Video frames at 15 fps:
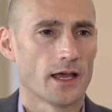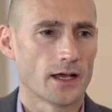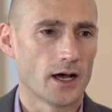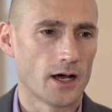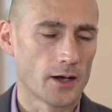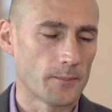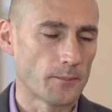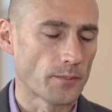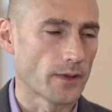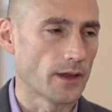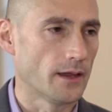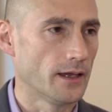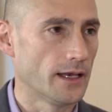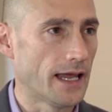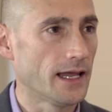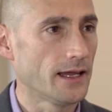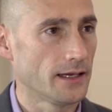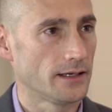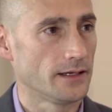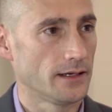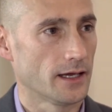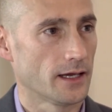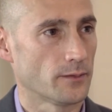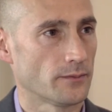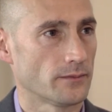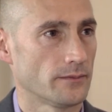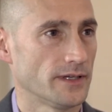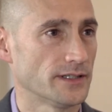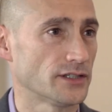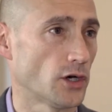An AEDM
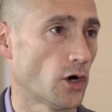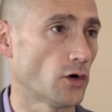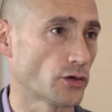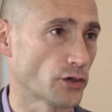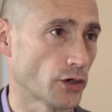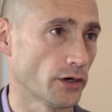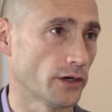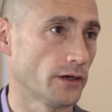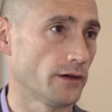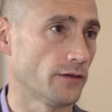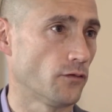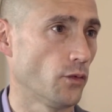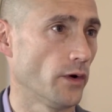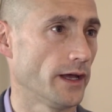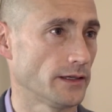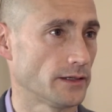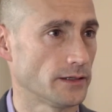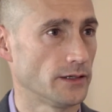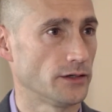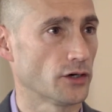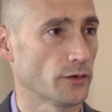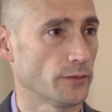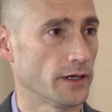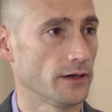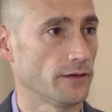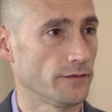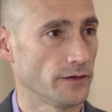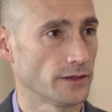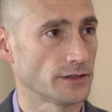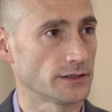is an alternative way to determine
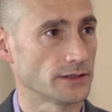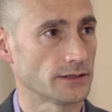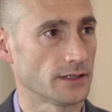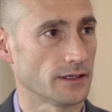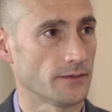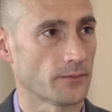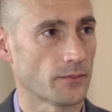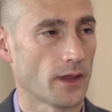efficiency.